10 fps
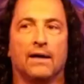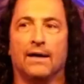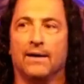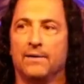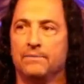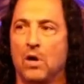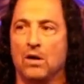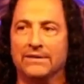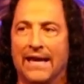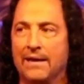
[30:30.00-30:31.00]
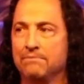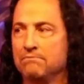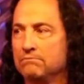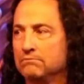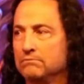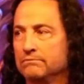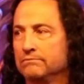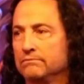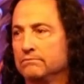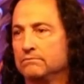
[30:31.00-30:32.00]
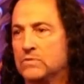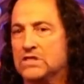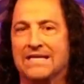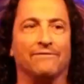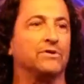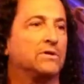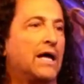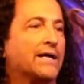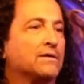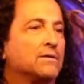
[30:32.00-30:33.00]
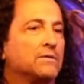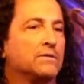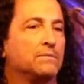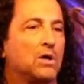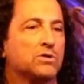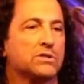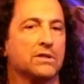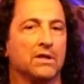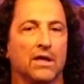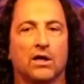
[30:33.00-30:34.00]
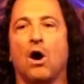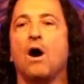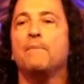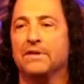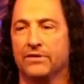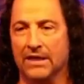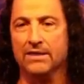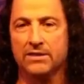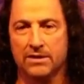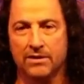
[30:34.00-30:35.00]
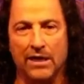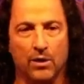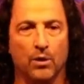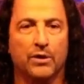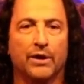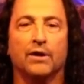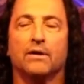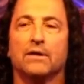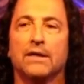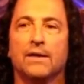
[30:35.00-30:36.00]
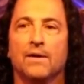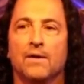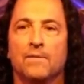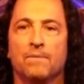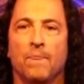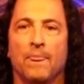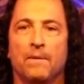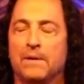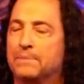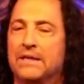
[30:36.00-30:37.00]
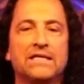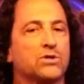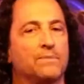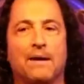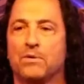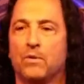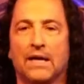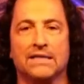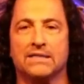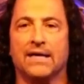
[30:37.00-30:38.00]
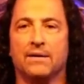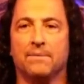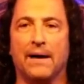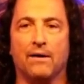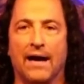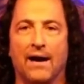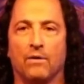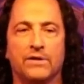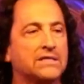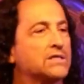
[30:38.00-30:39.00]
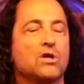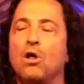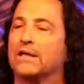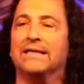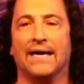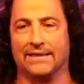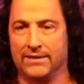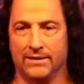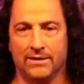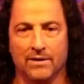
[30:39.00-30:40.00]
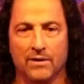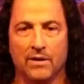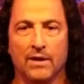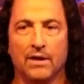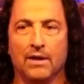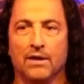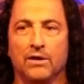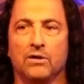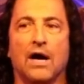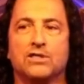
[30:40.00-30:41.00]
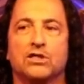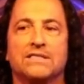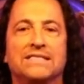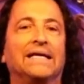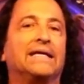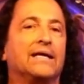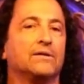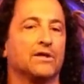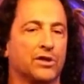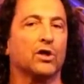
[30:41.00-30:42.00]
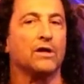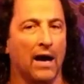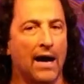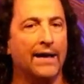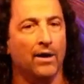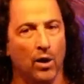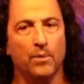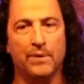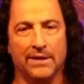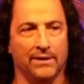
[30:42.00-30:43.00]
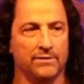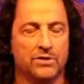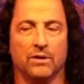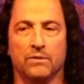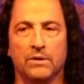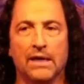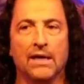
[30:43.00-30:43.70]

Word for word: Um, I'll name seven like the, the most common things that occur. But please remember what I said about how this is all connected. You're not just seeking the third eye opening. So